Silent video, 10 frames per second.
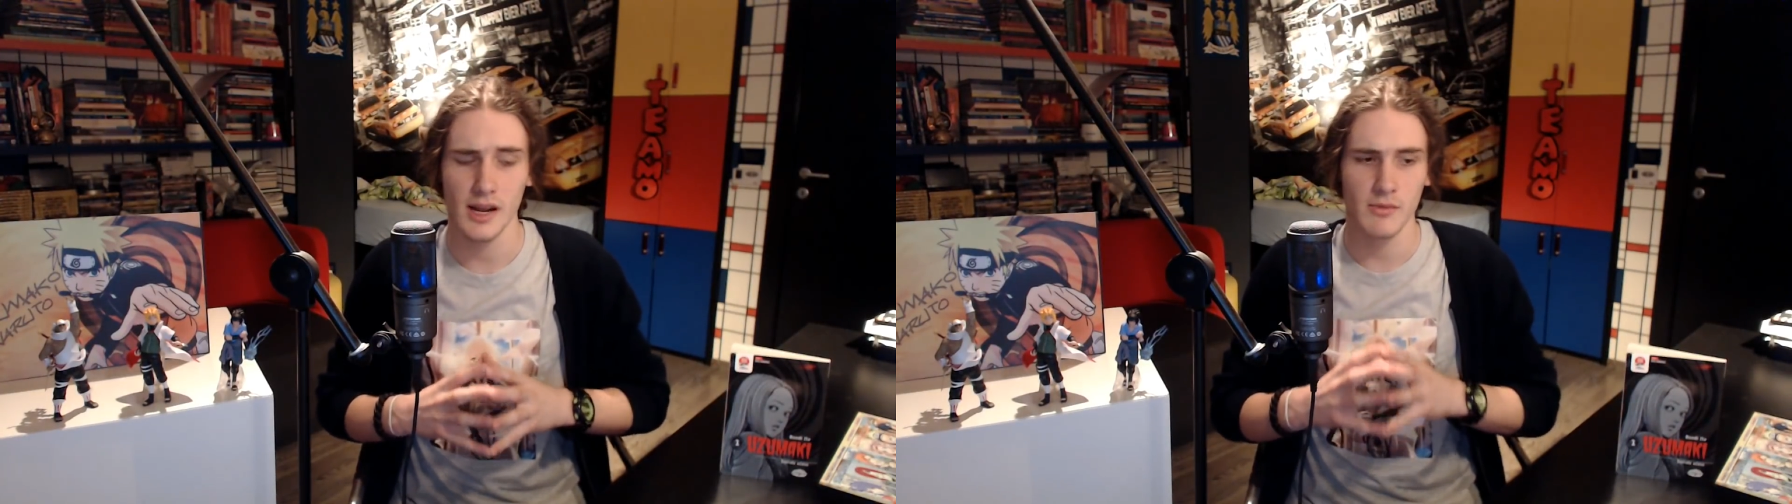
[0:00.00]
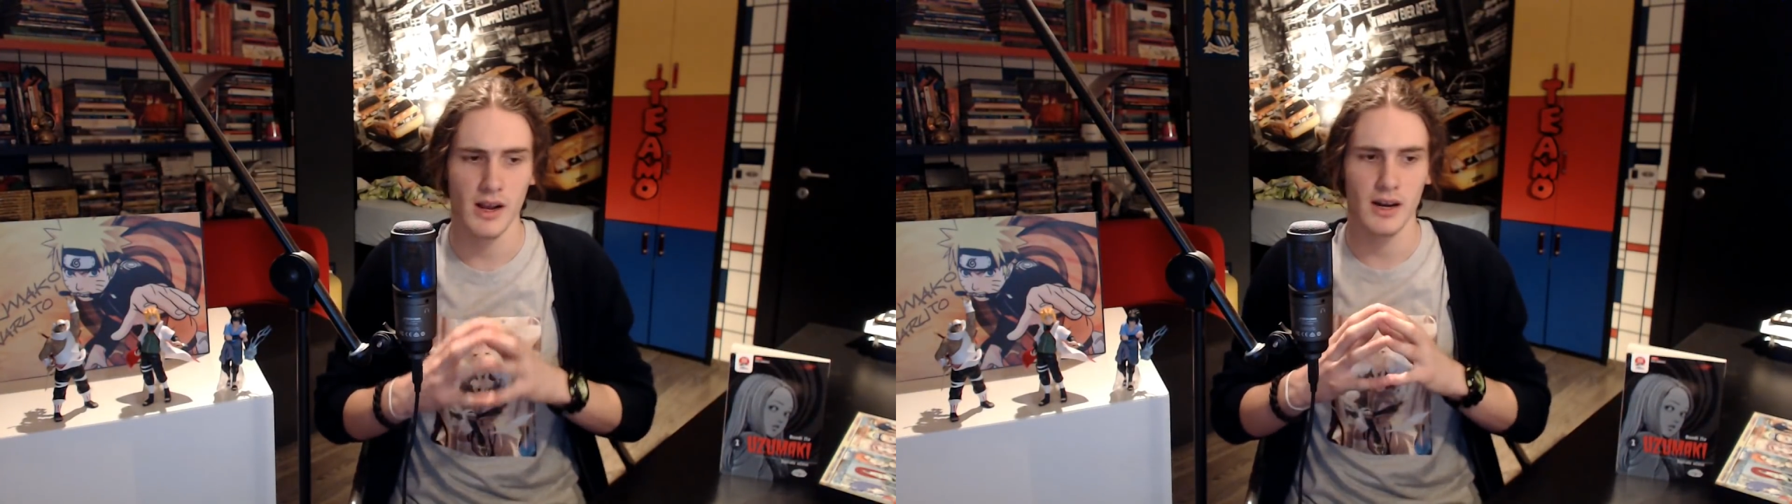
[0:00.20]

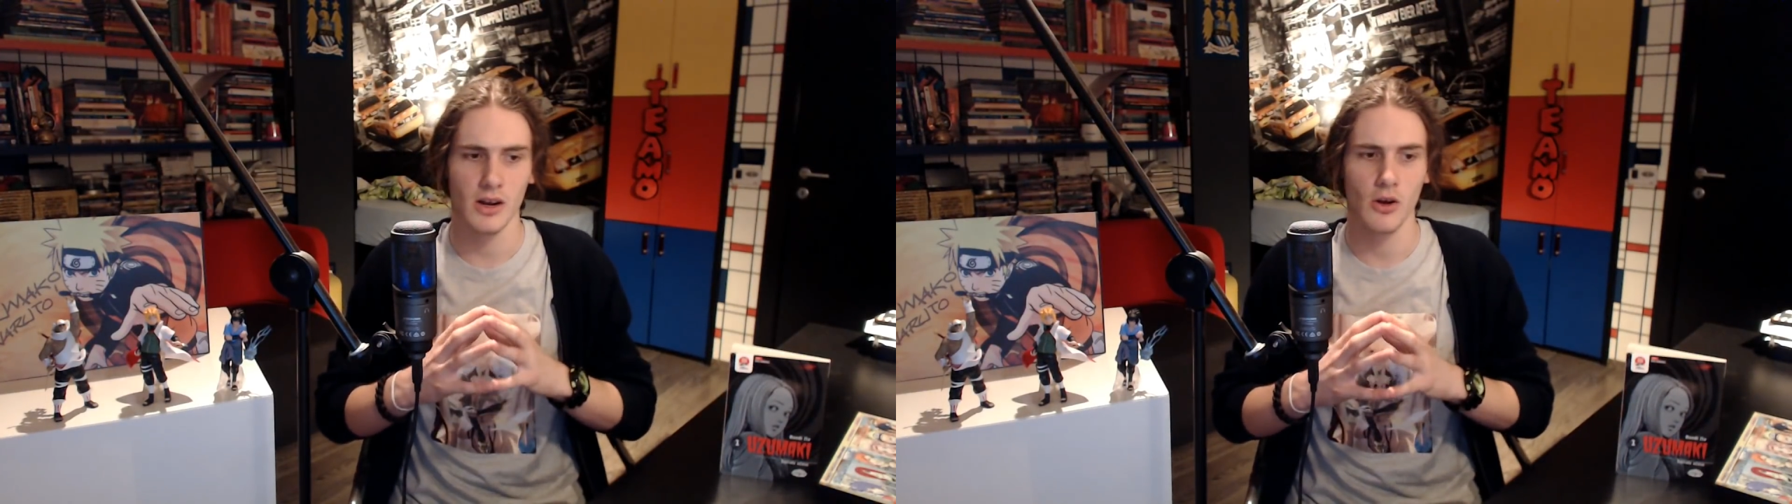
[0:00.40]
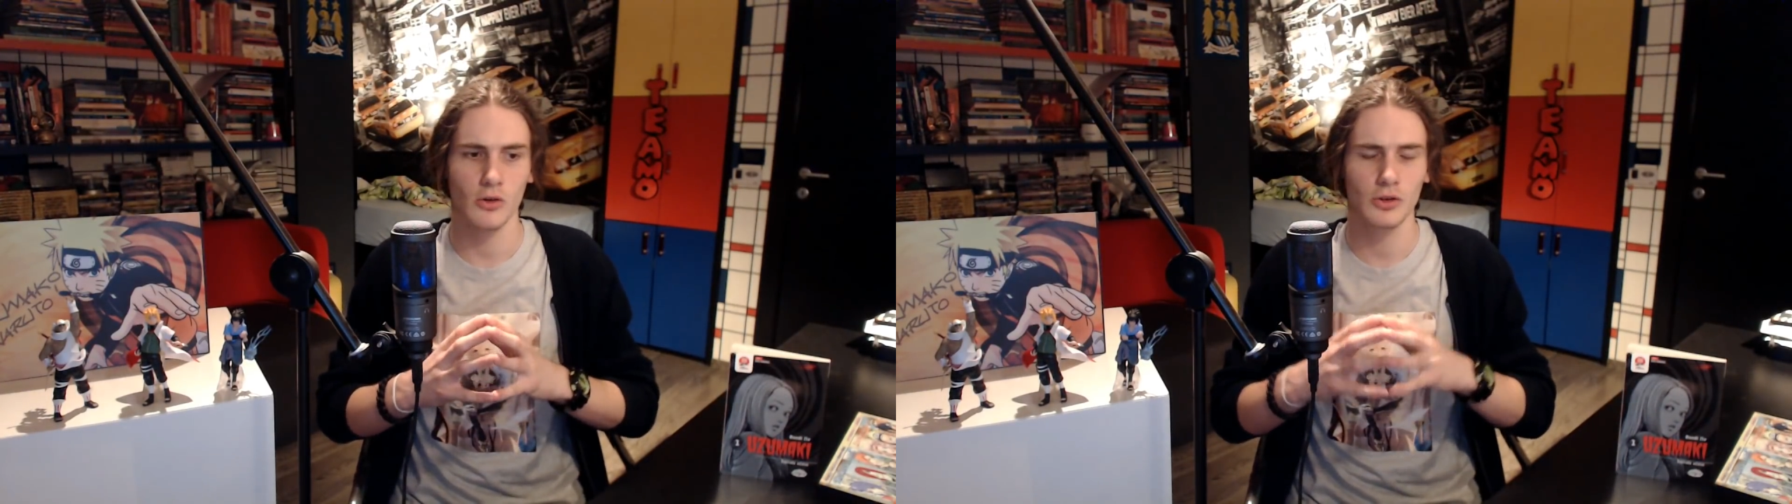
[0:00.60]
I'm not gonna
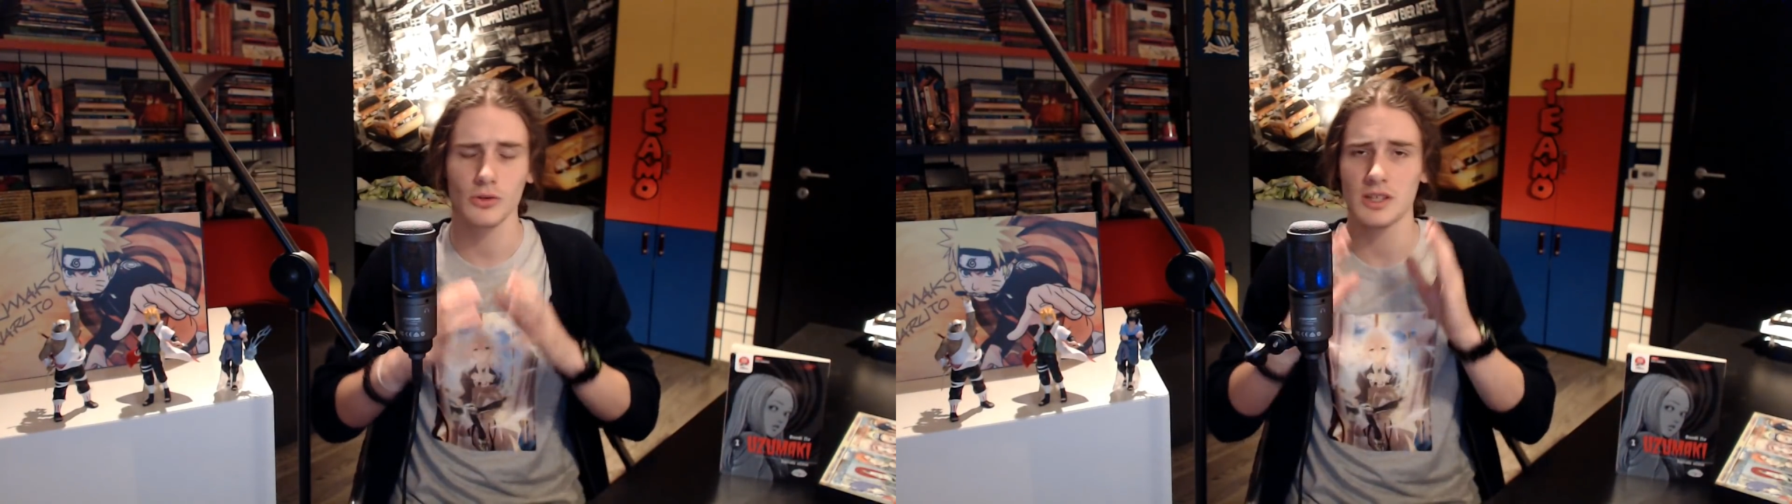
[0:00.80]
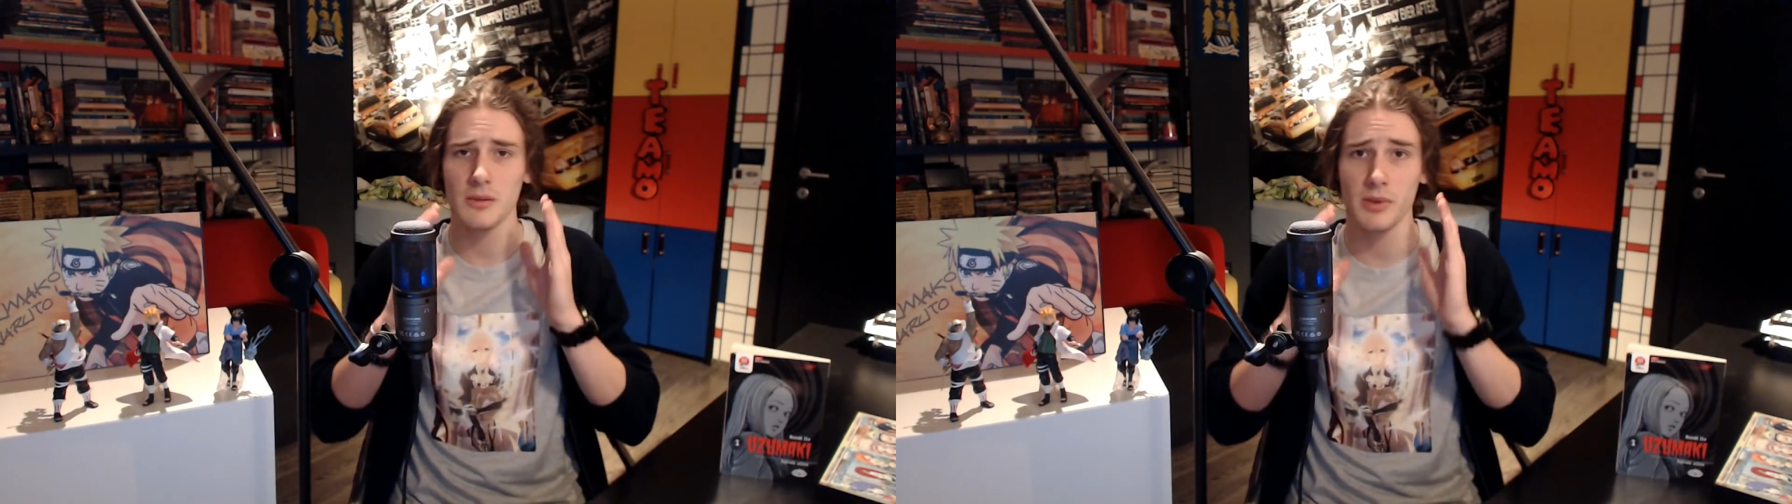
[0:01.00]
go too
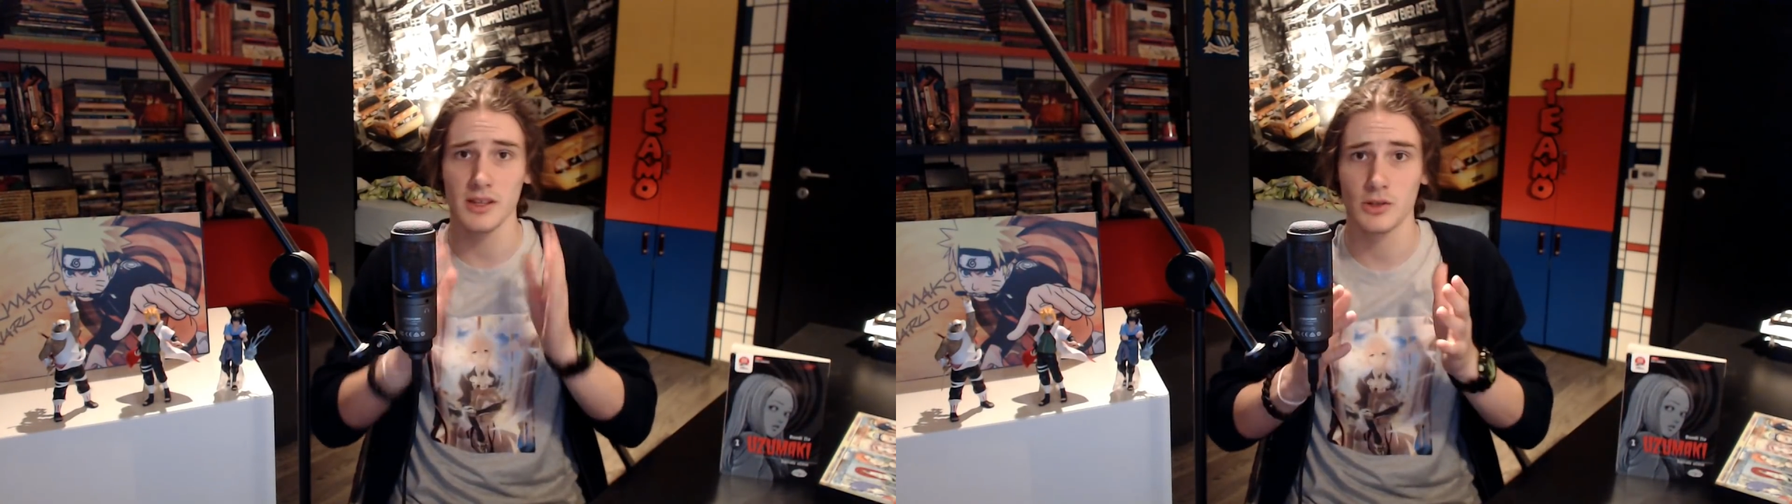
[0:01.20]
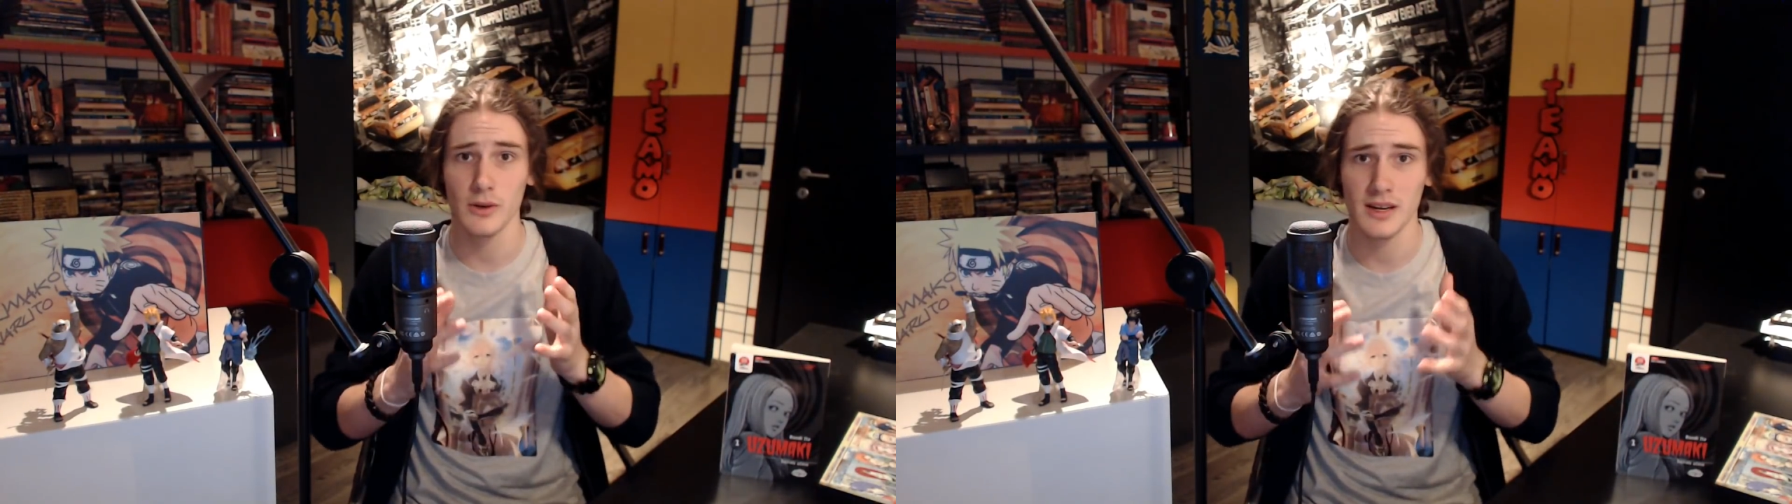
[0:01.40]
deep
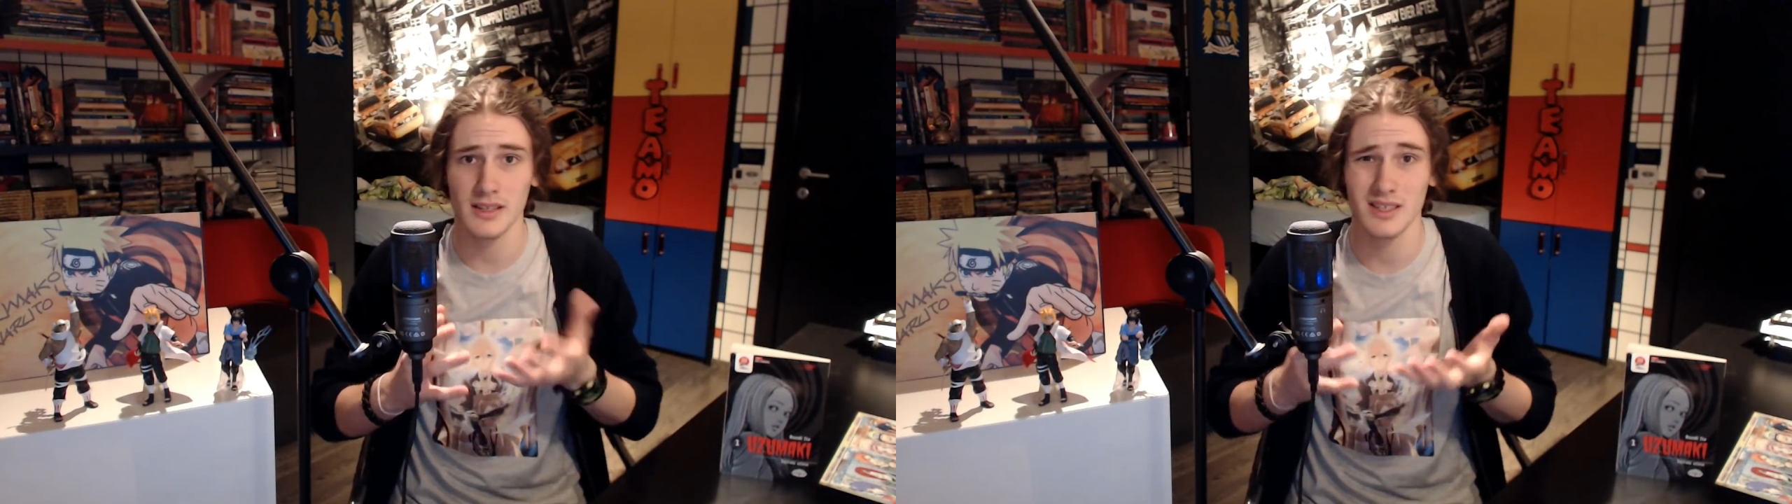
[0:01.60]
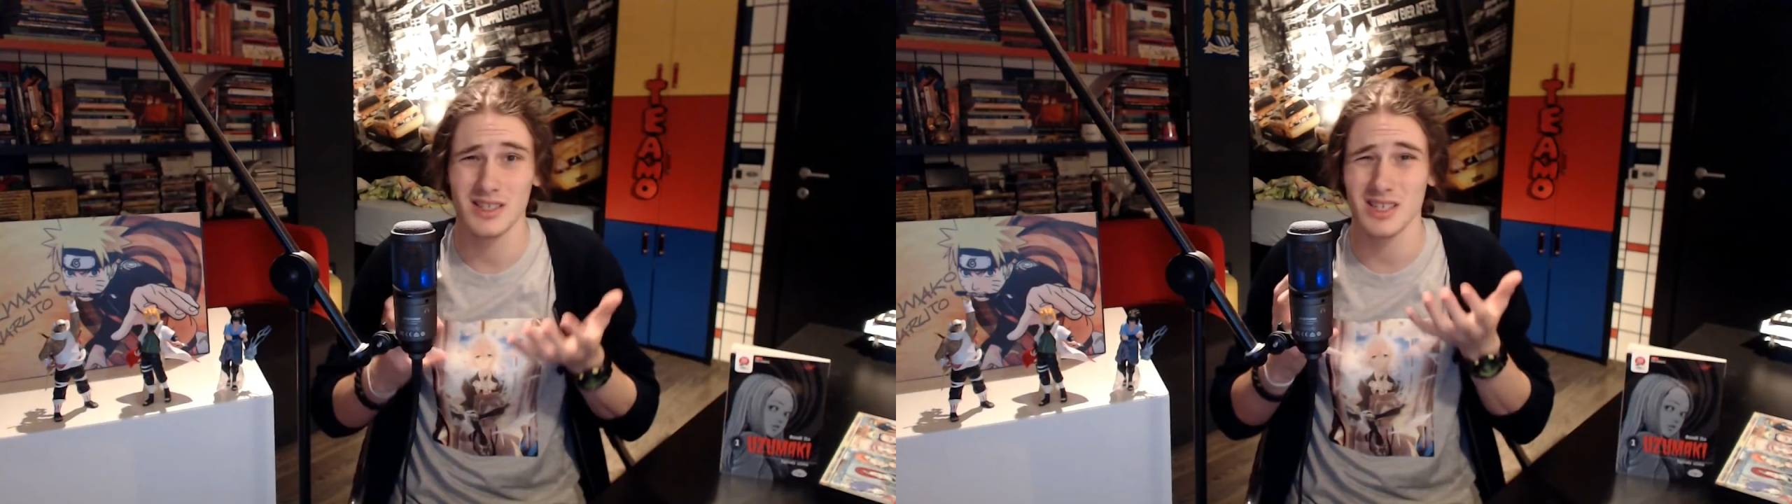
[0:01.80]
into it because it's